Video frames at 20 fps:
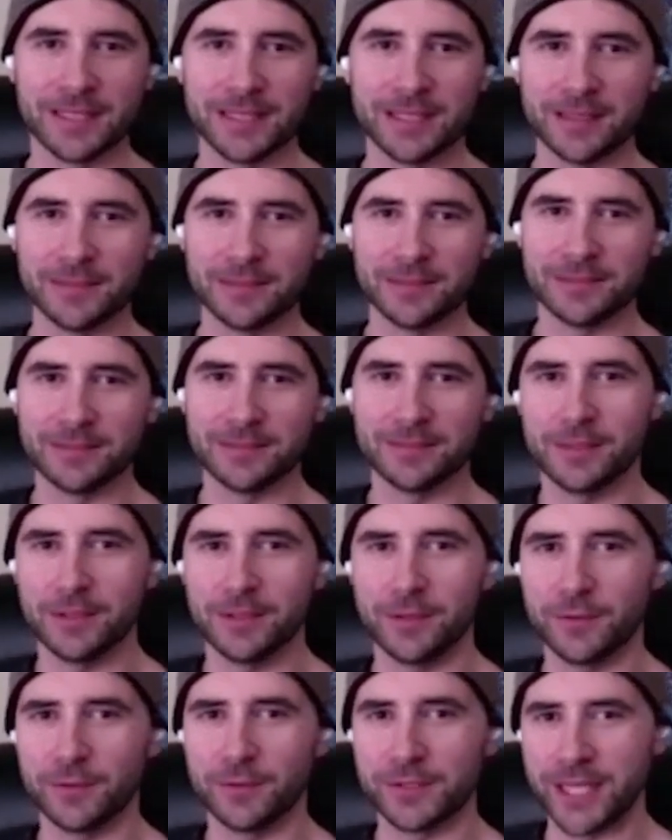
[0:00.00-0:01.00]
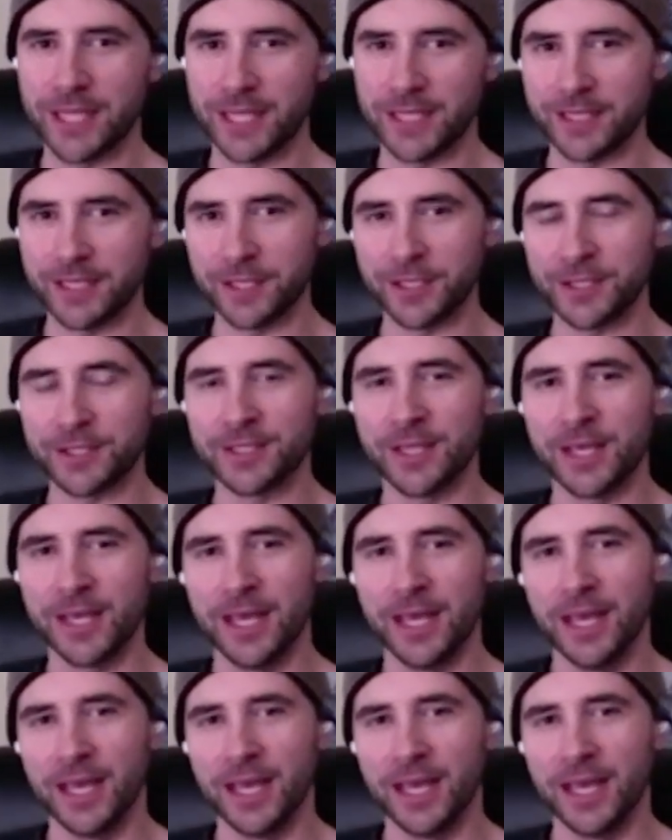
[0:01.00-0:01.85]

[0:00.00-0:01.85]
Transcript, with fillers: um, a little over 10 years